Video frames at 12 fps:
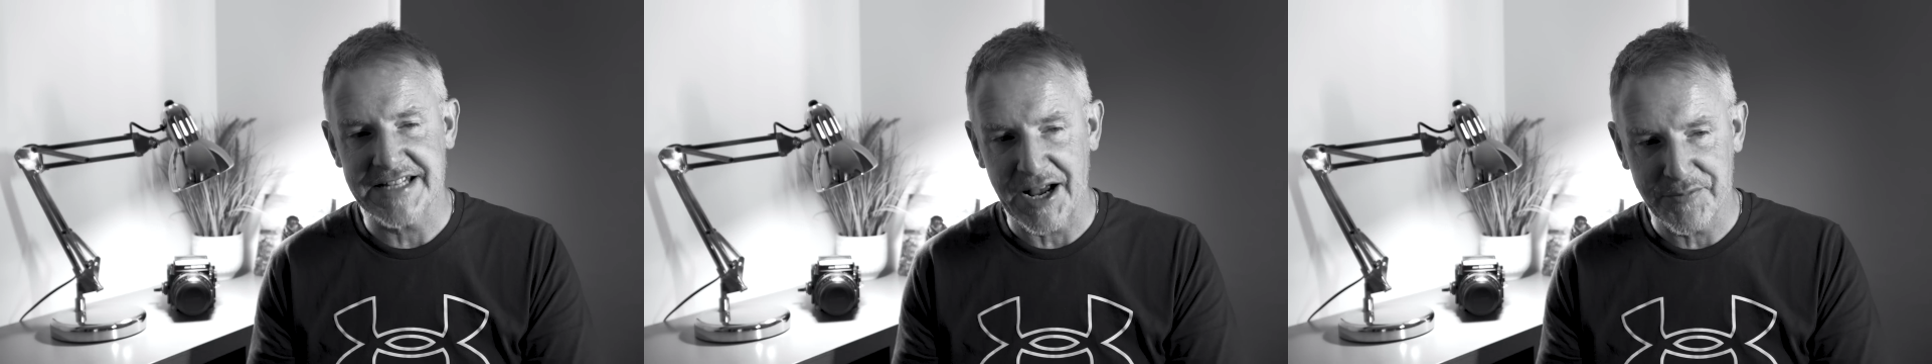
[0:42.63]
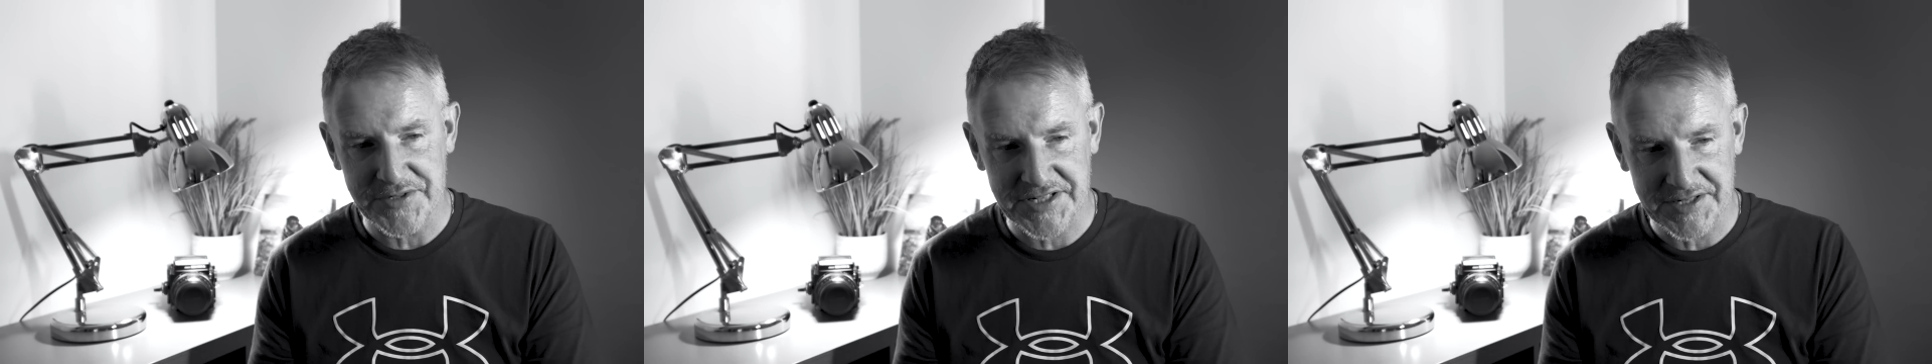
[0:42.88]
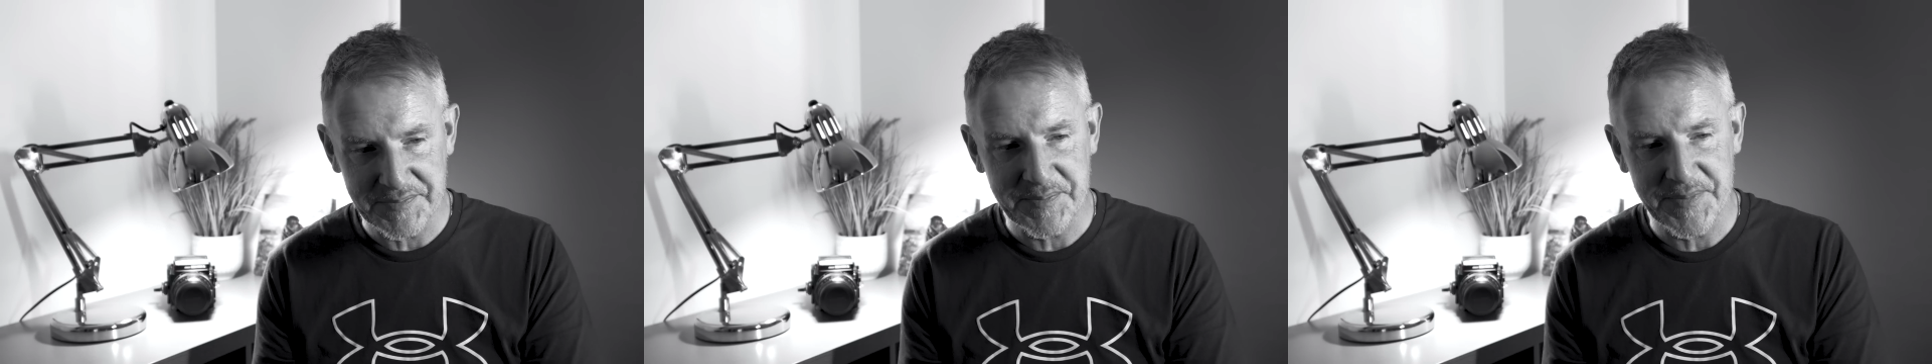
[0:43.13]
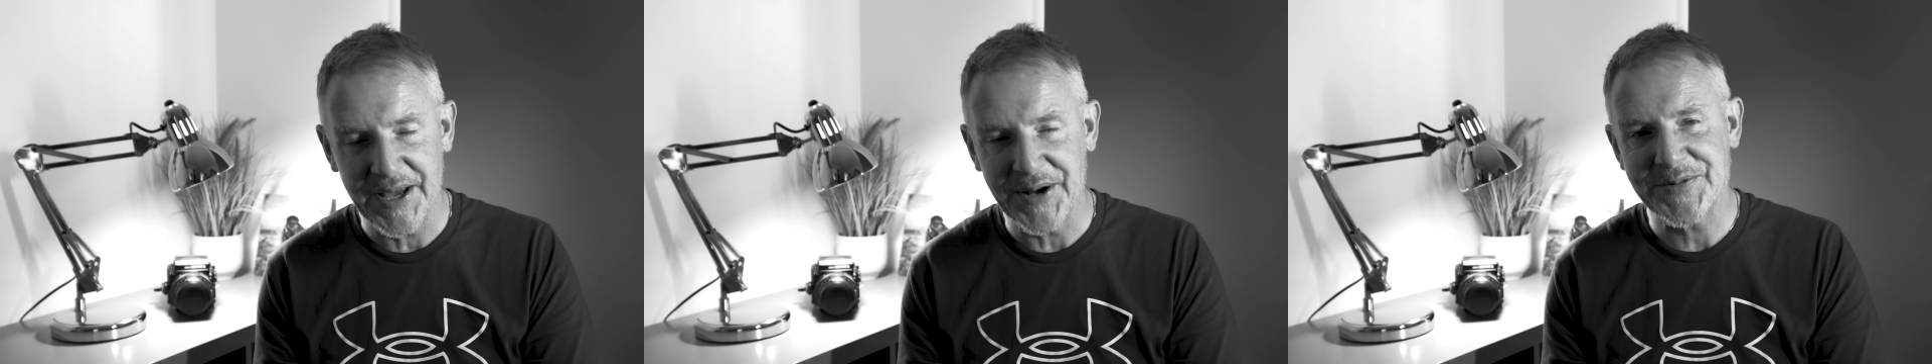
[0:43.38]
I was
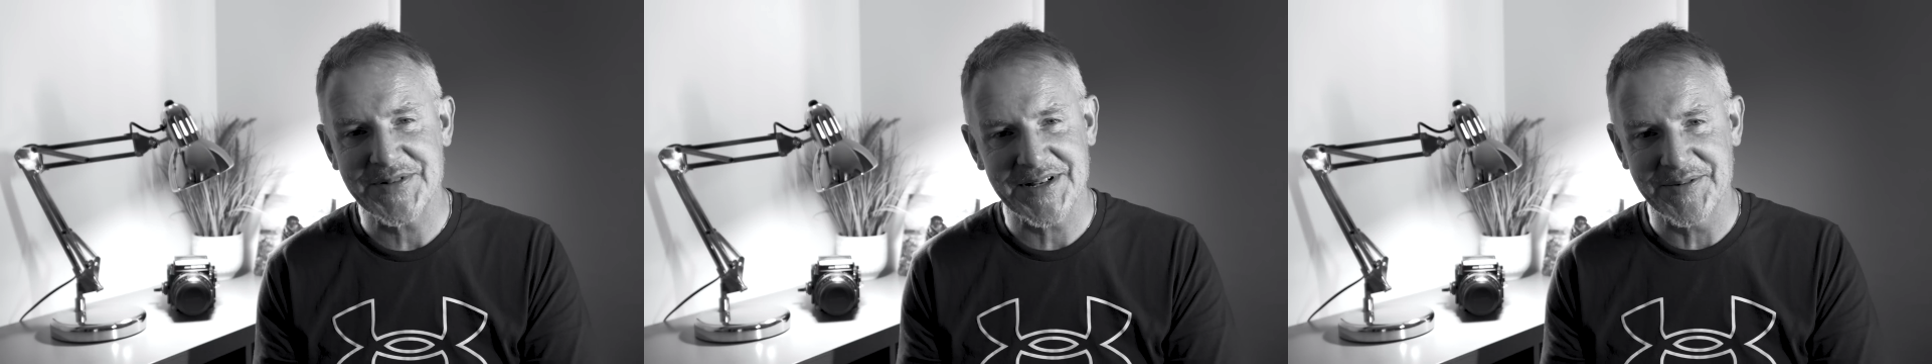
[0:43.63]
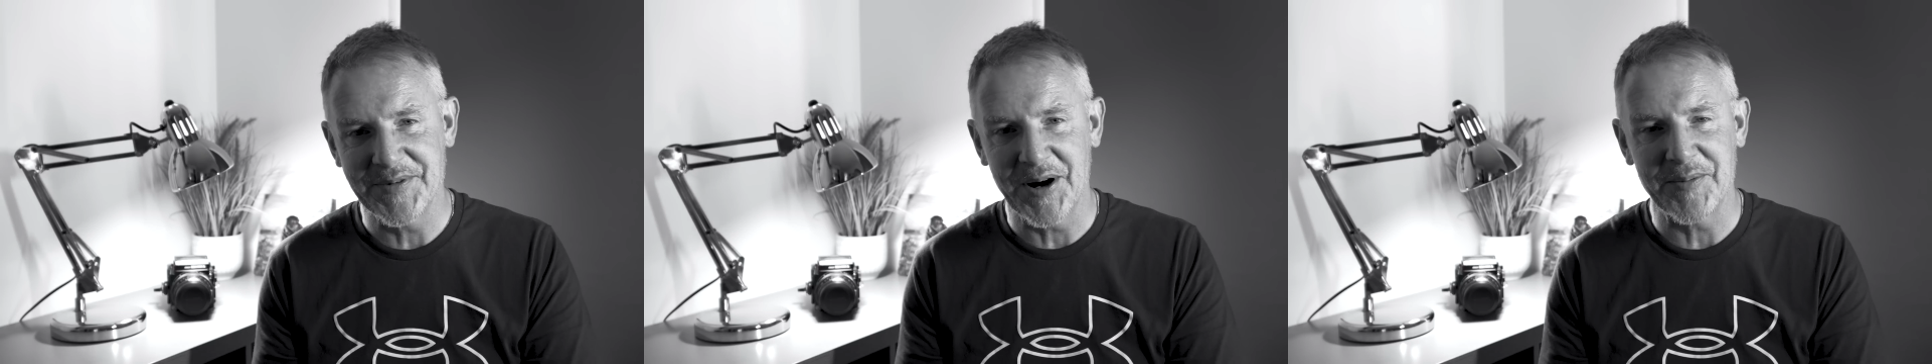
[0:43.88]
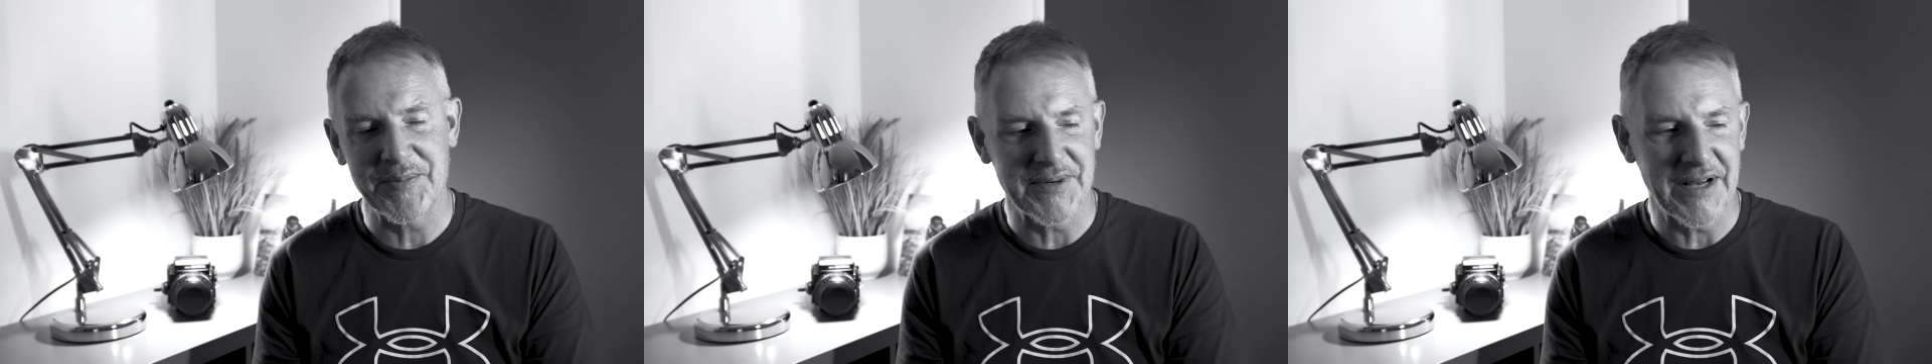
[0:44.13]
compelled to come up